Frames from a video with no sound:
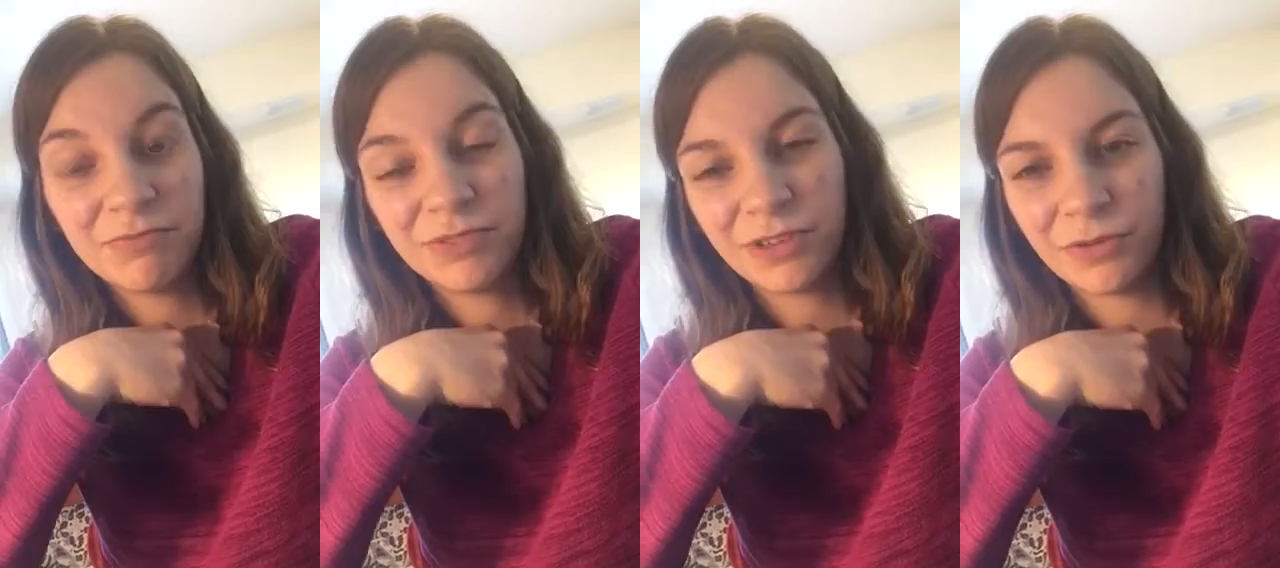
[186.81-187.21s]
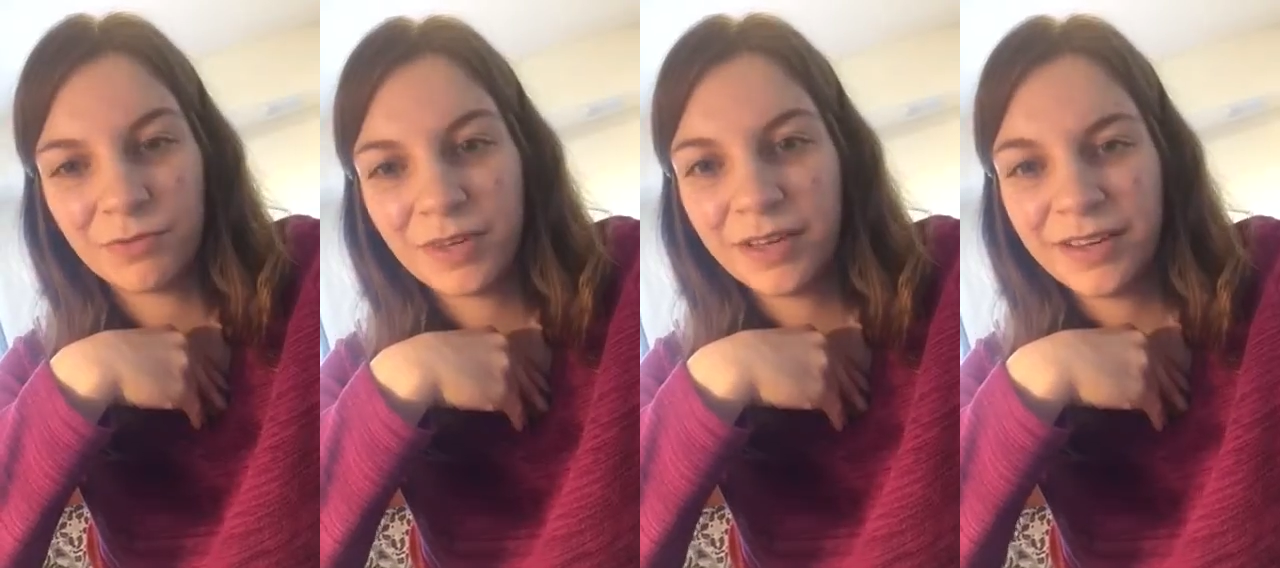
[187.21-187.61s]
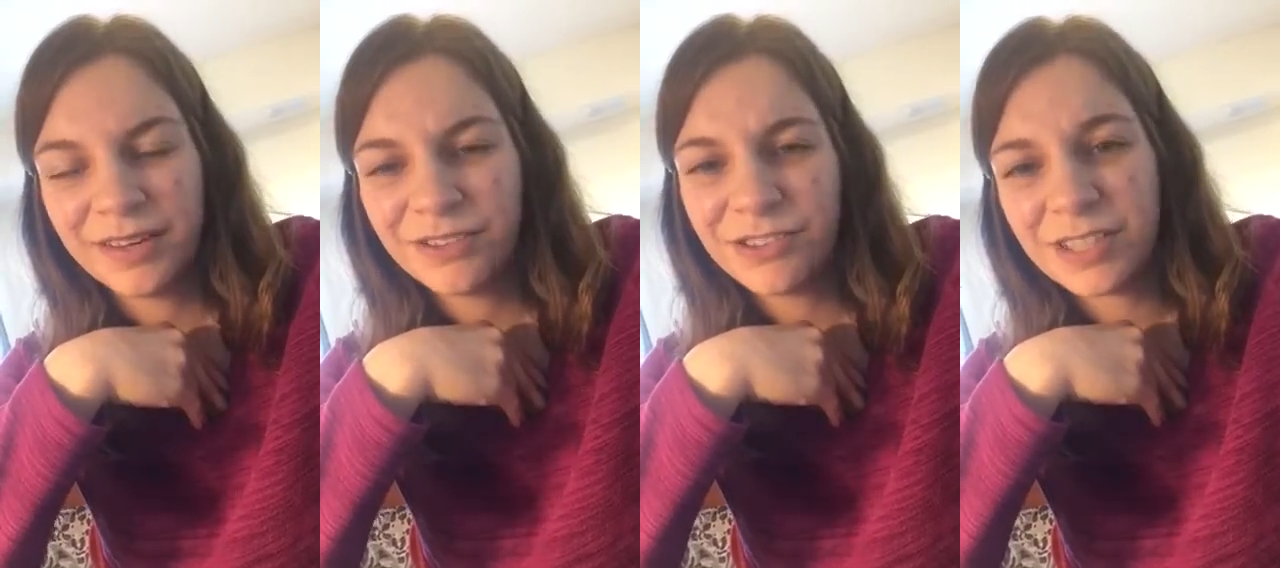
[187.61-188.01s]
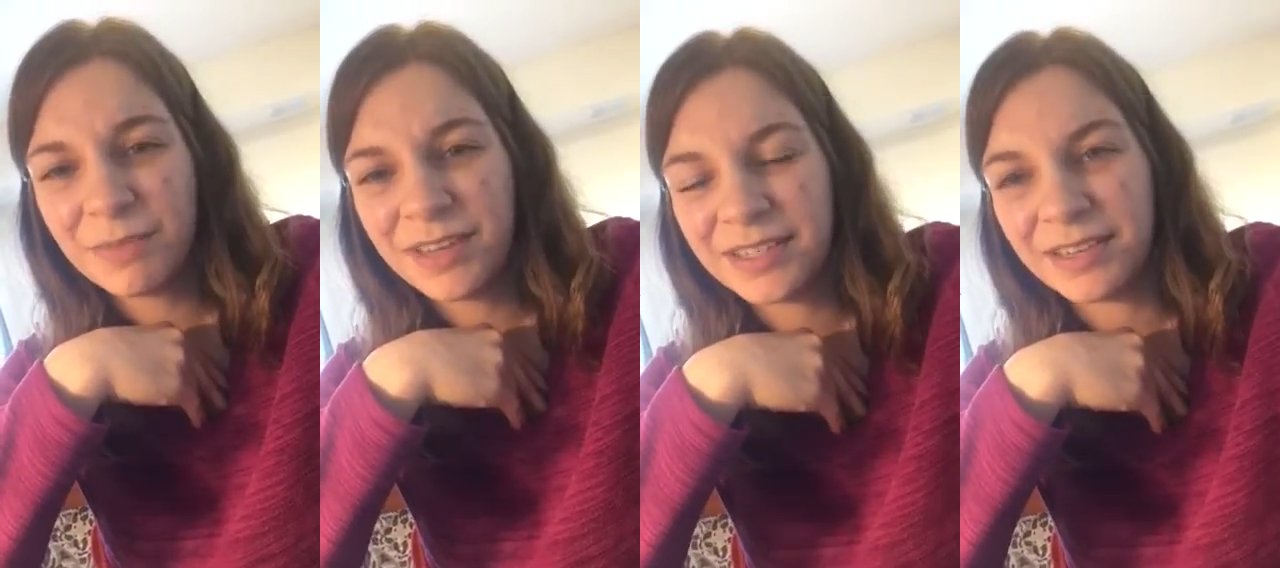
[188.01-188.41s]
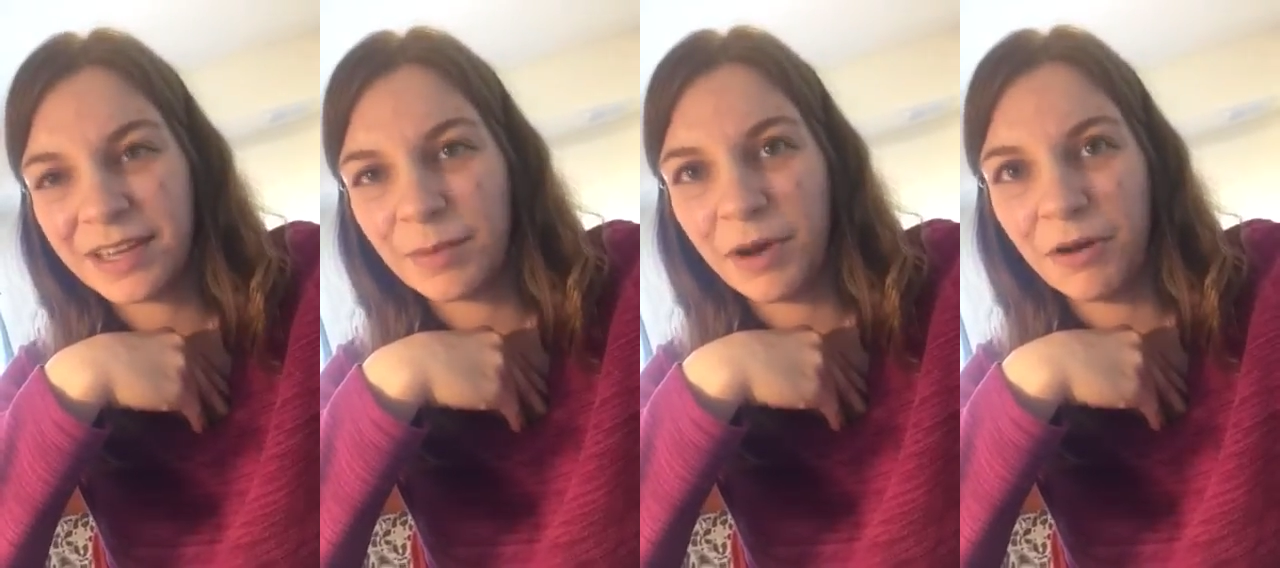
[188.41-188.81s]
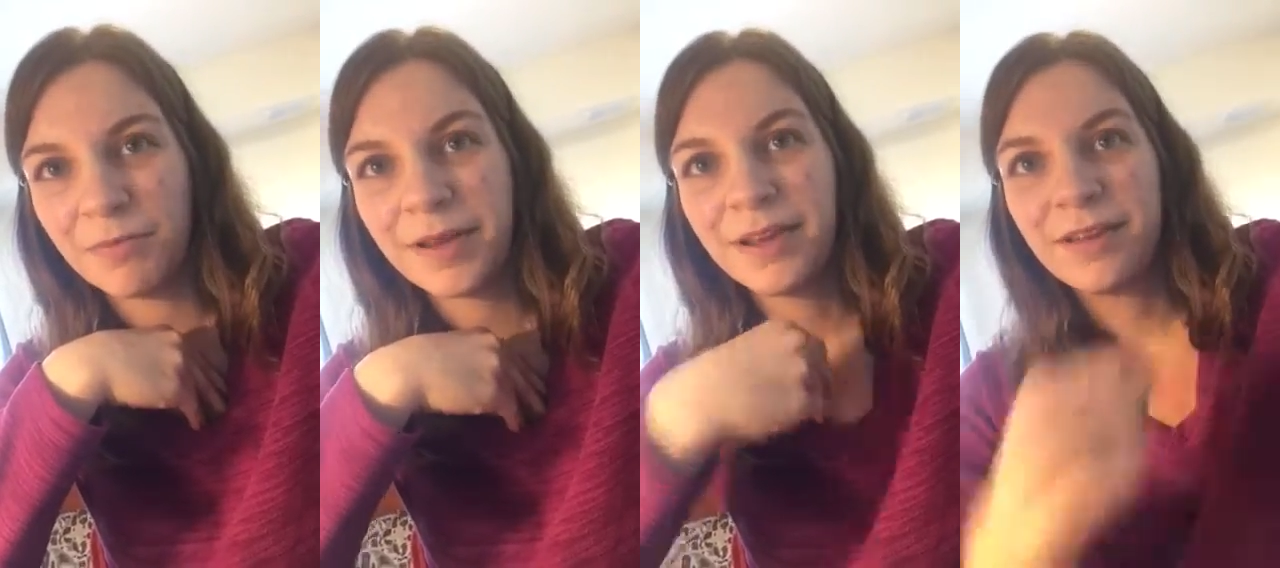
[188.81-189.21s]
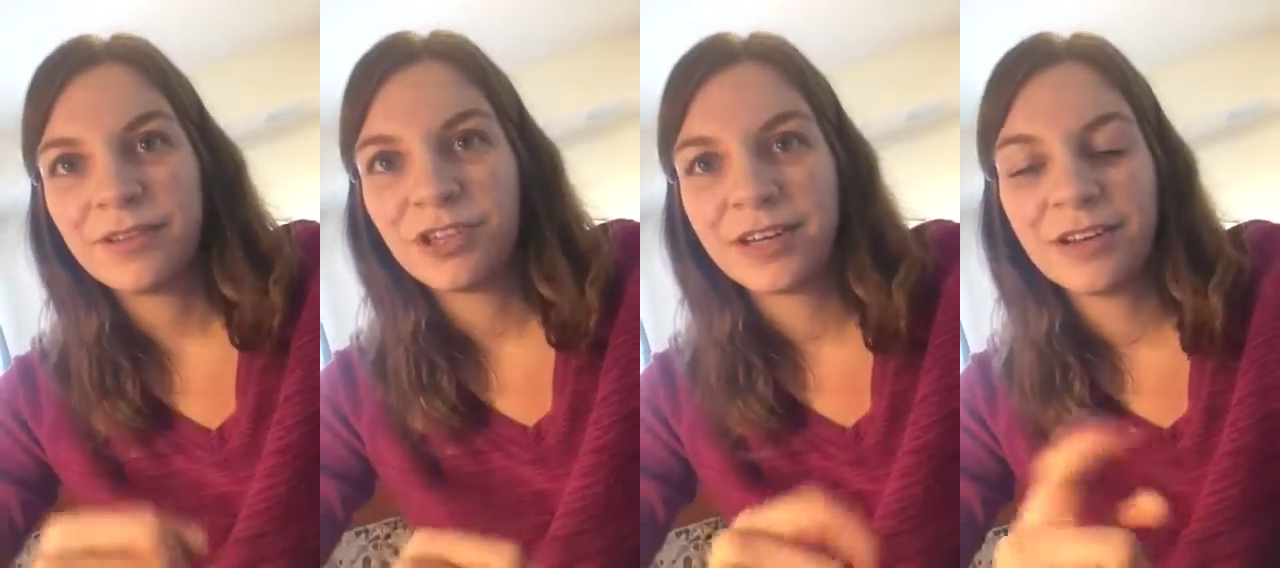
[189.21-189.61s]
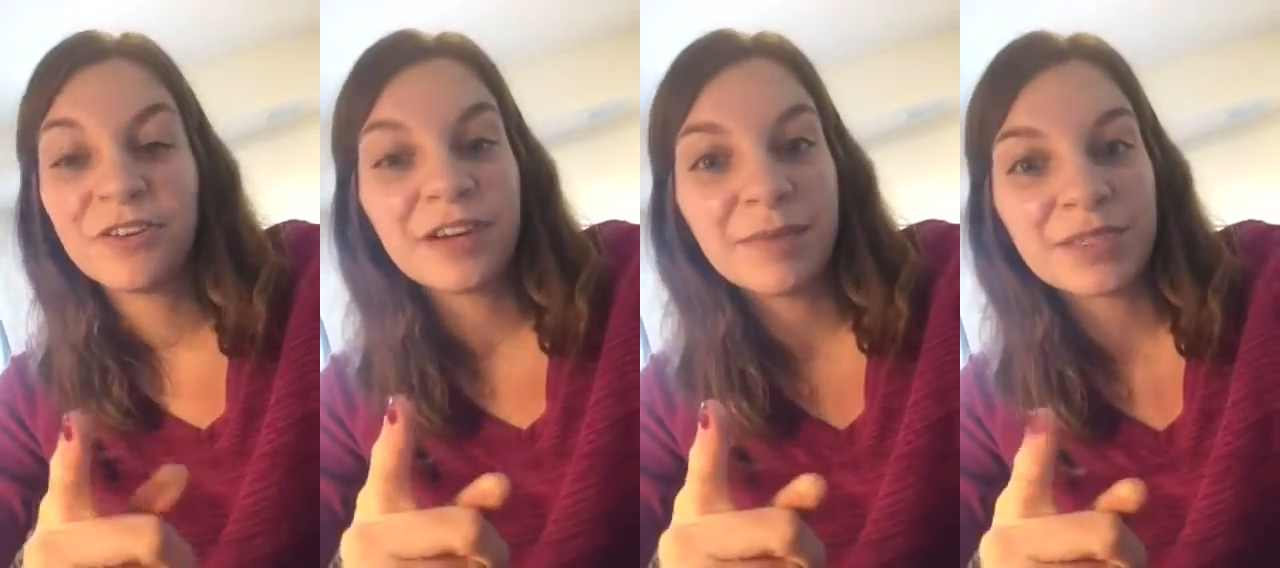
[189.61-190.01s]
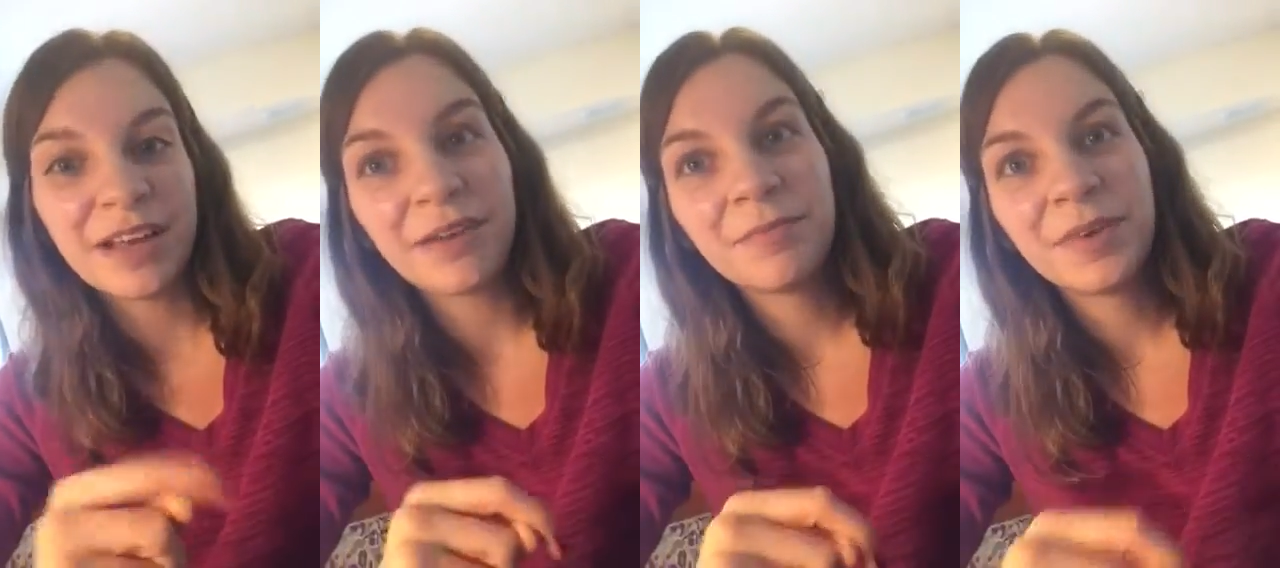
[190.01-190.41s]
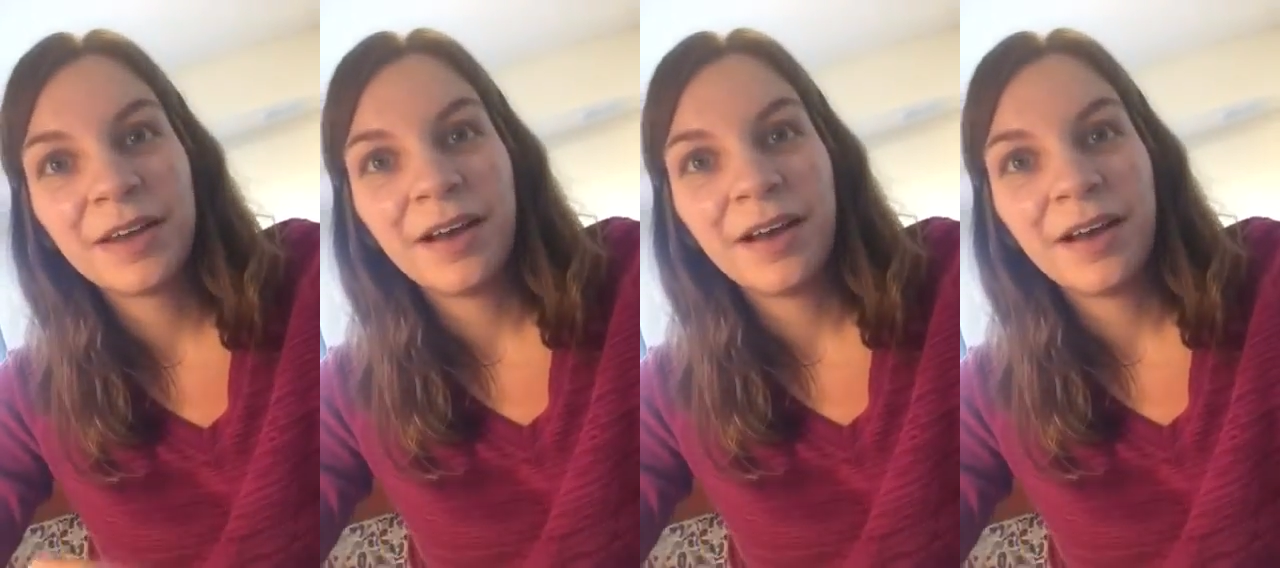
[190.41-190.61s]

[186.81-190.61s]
So just something to think about. Check it out on Amazon.